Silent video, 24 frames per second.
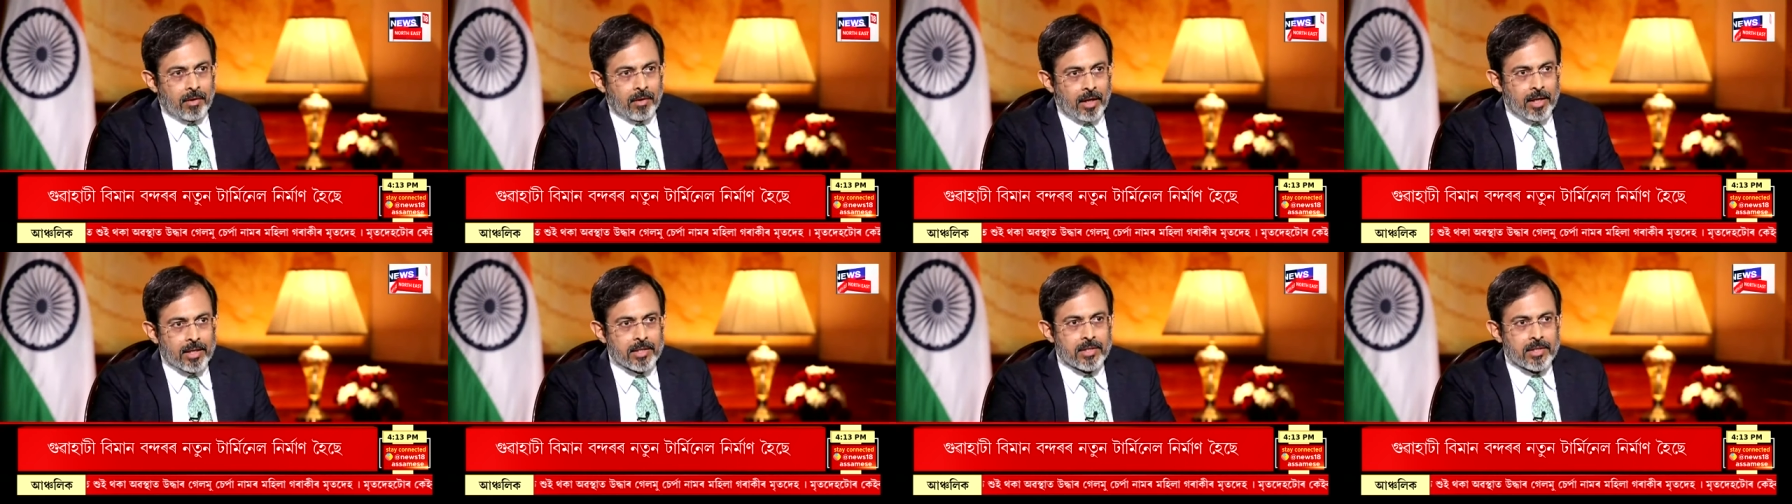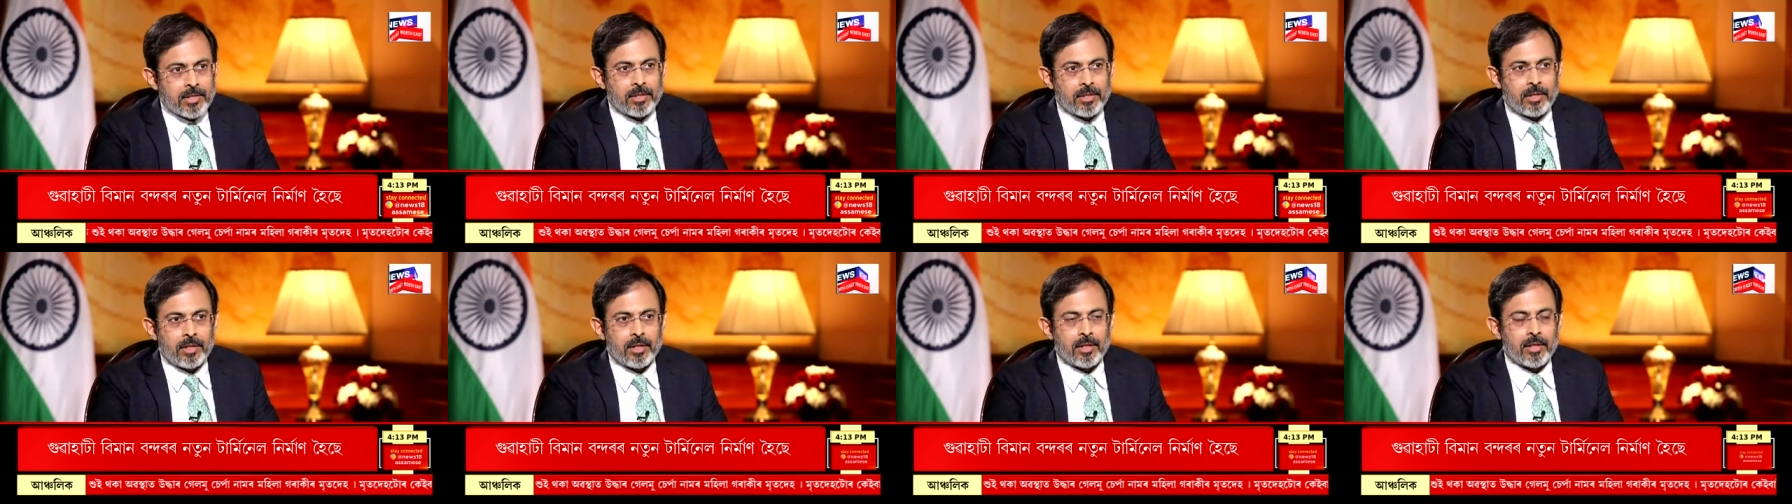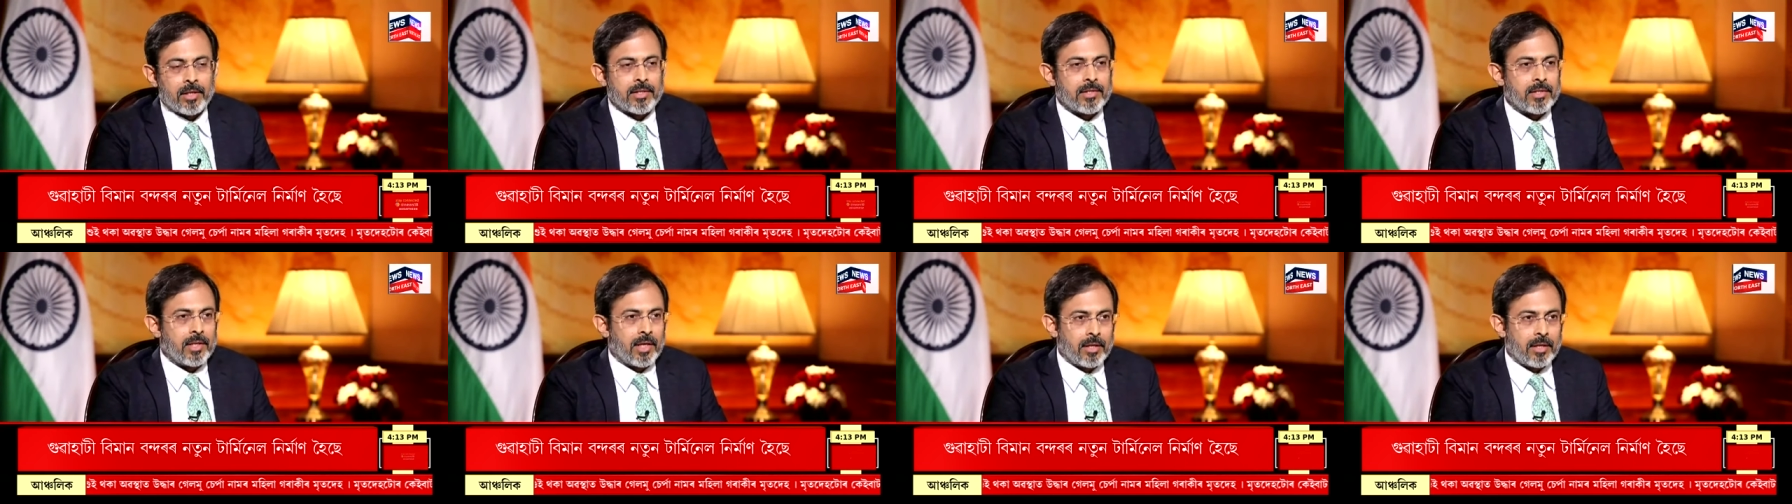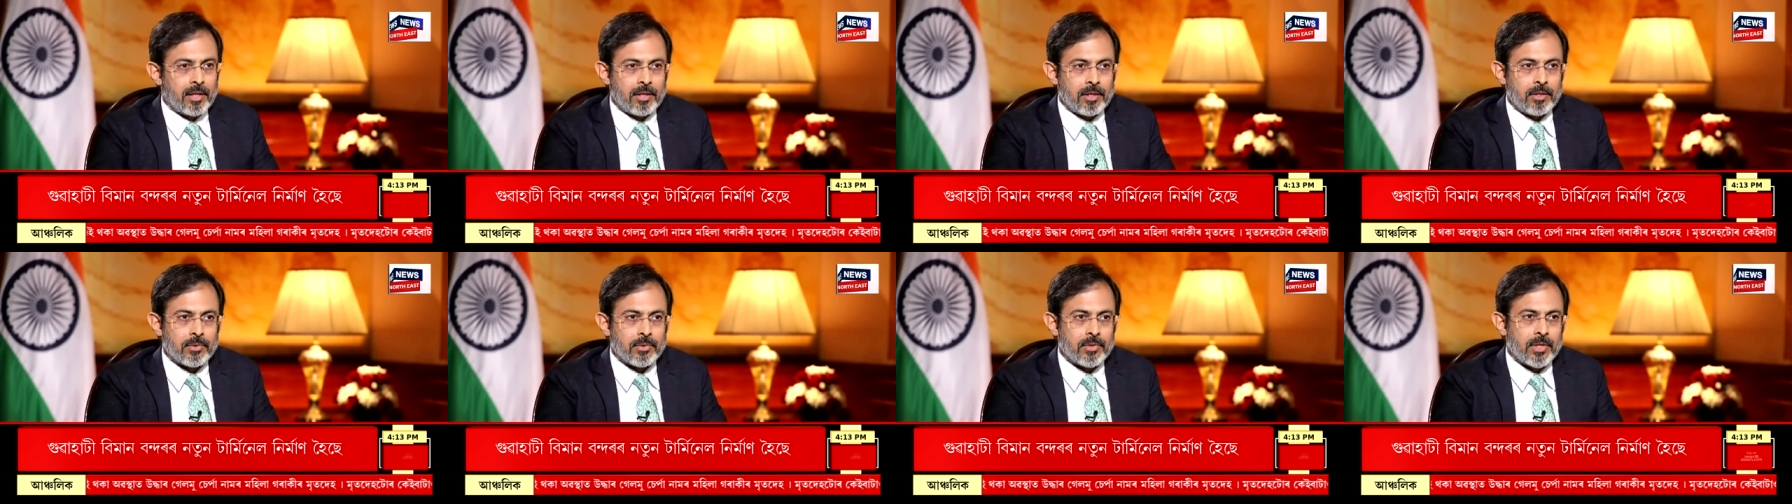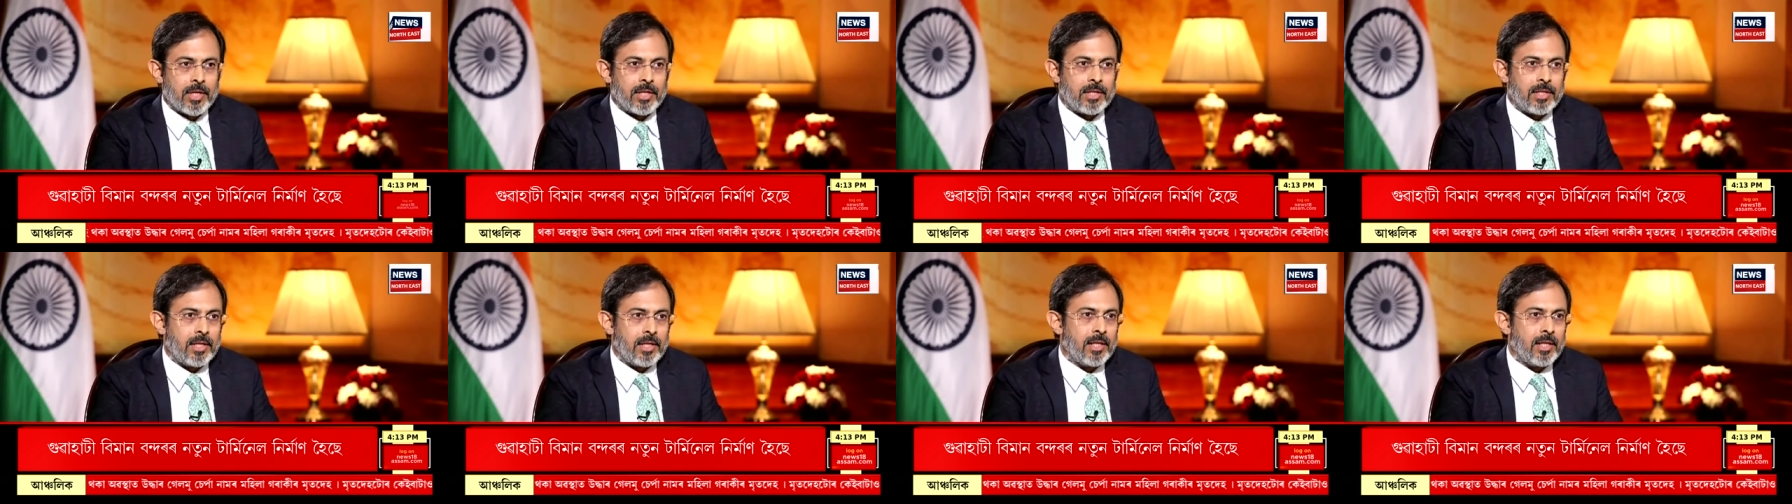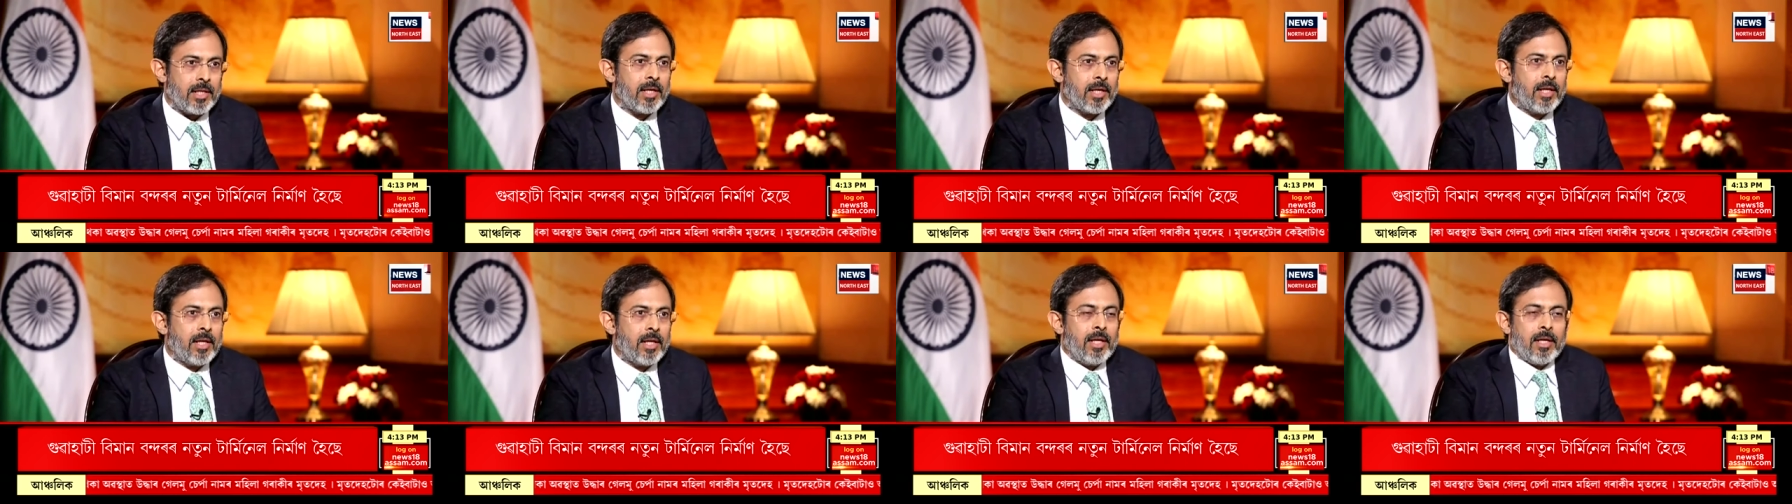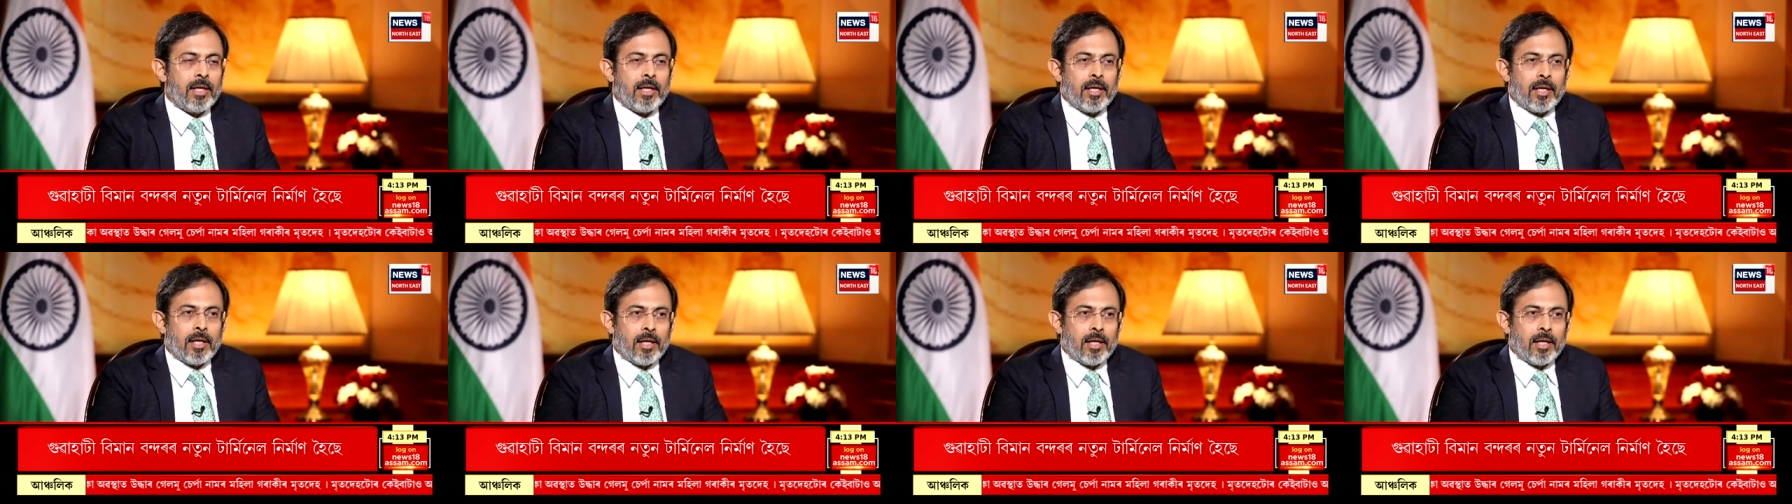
Awaaz, uh, CNN News 18,